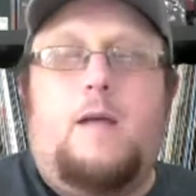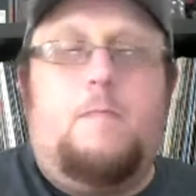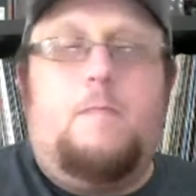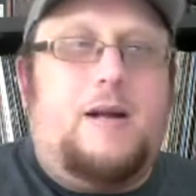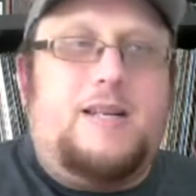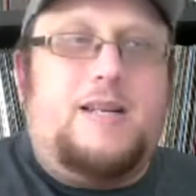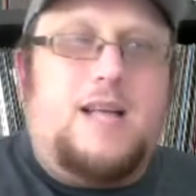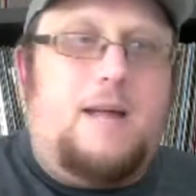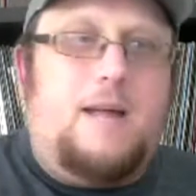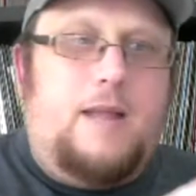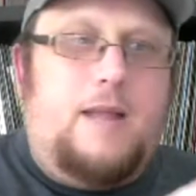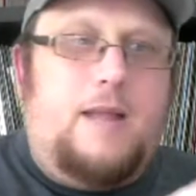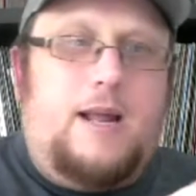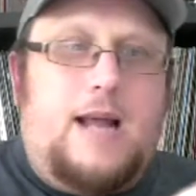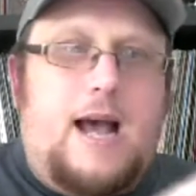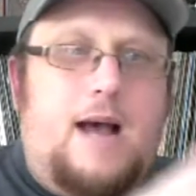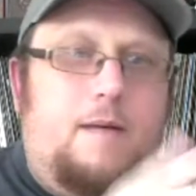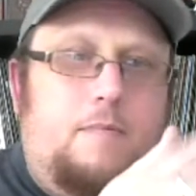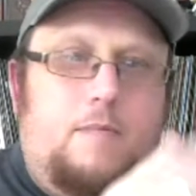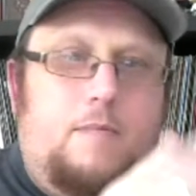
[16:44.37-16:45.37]
by the time they
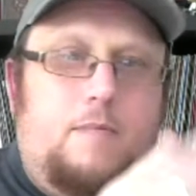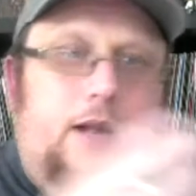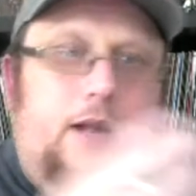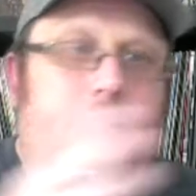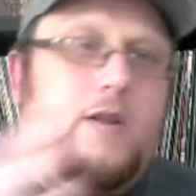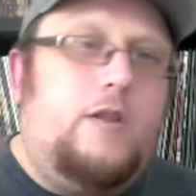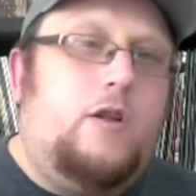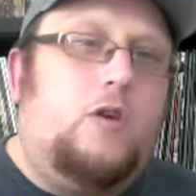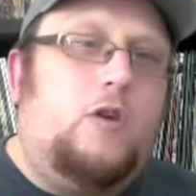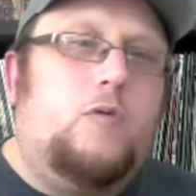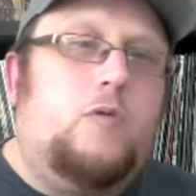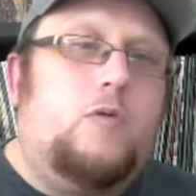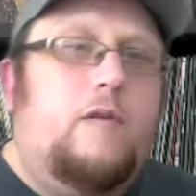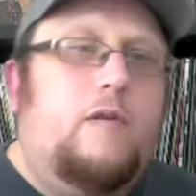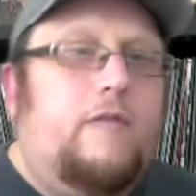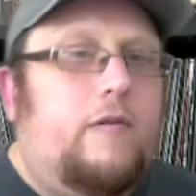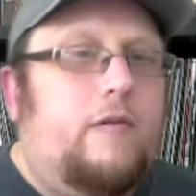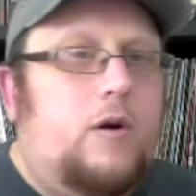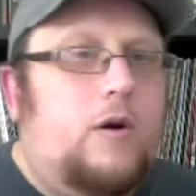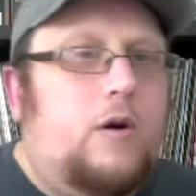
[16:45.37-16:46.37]
got into the
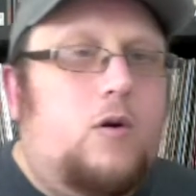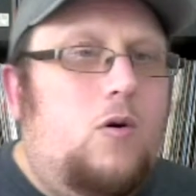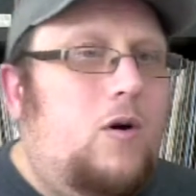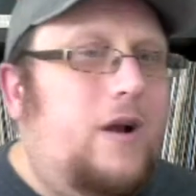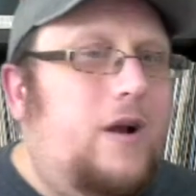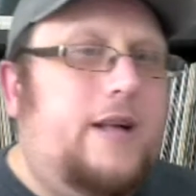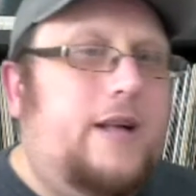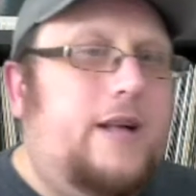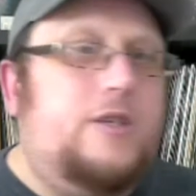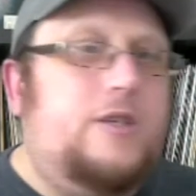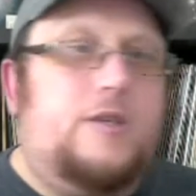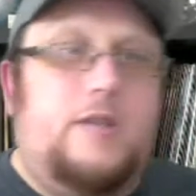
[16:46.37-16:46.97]
groove of recording,